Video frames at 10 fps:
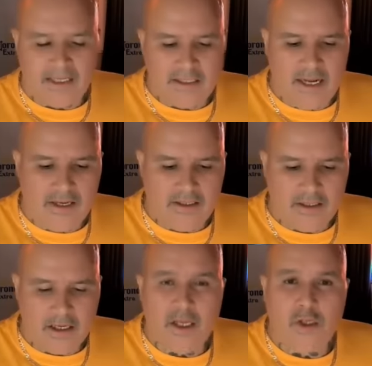He's like,
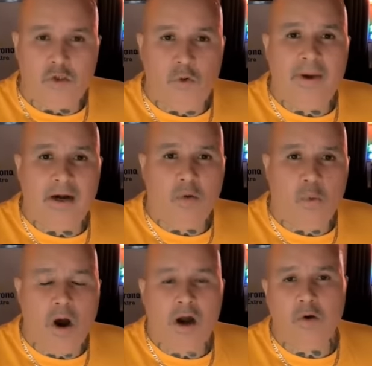you better
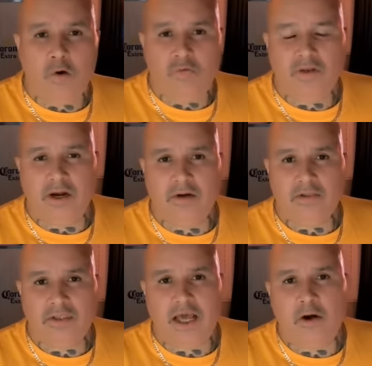walk over
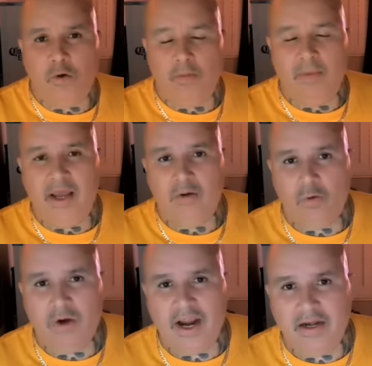there to that old man
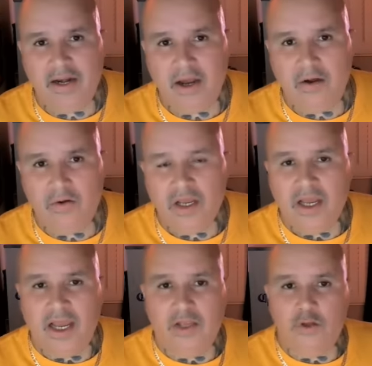right now
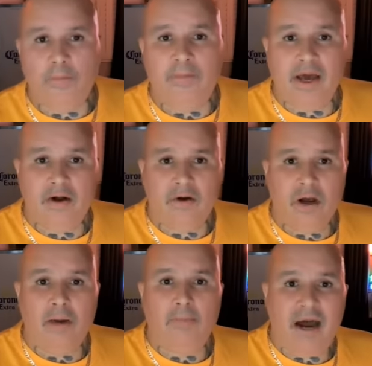and you
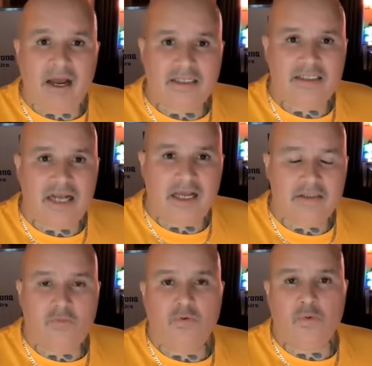better
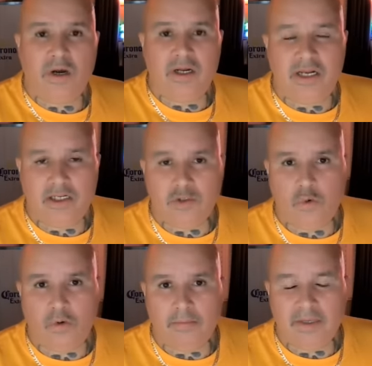apologize for running into
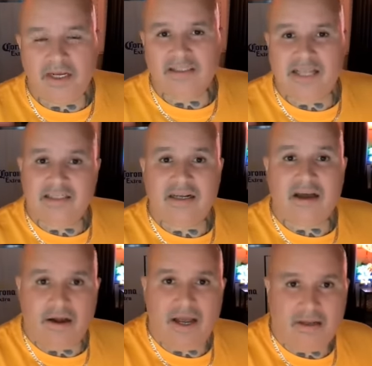him because that's a
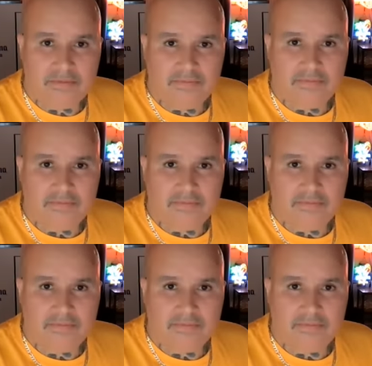carnal.